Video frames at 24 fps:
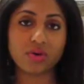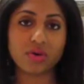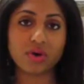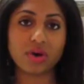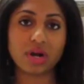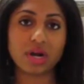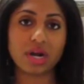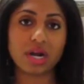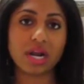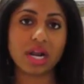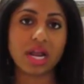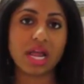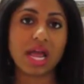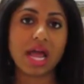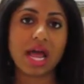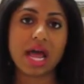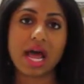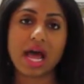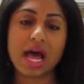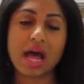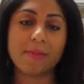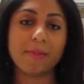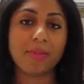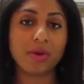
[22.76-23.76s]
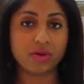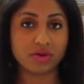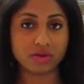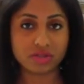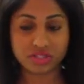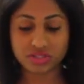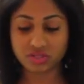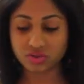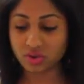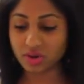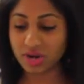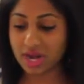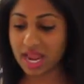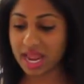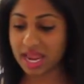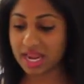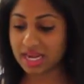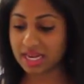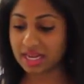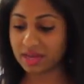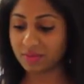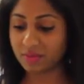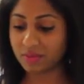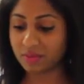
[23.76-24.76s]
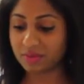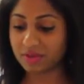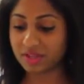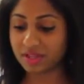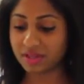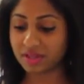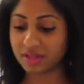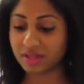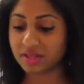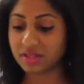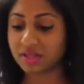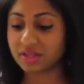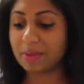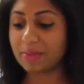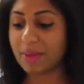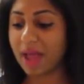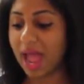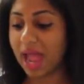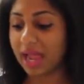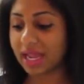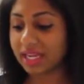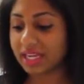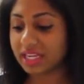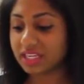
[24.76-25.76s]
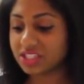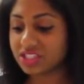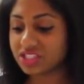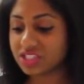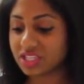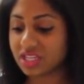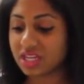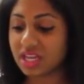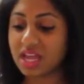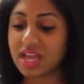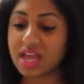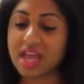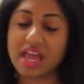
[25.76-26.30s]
or bulk store and it will be pre-packaged